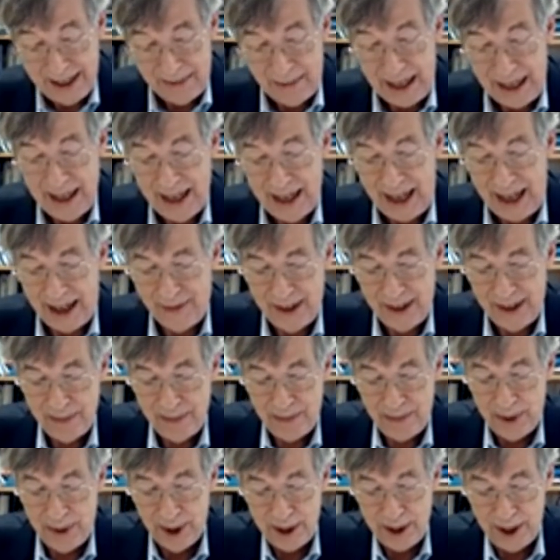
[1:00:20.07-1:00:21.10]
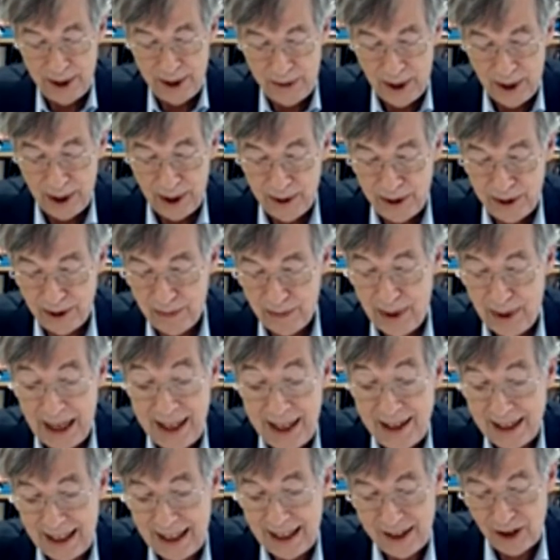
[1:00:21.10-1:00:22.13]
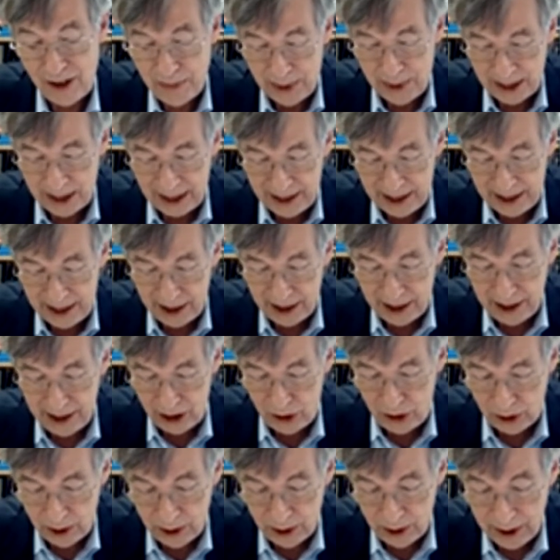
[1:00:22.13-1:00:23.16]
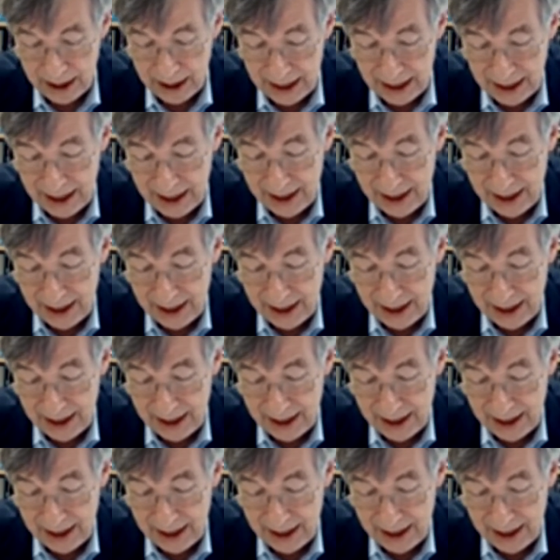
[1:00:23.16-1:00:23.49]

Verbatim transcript: they have an important role to play, and that is particularly true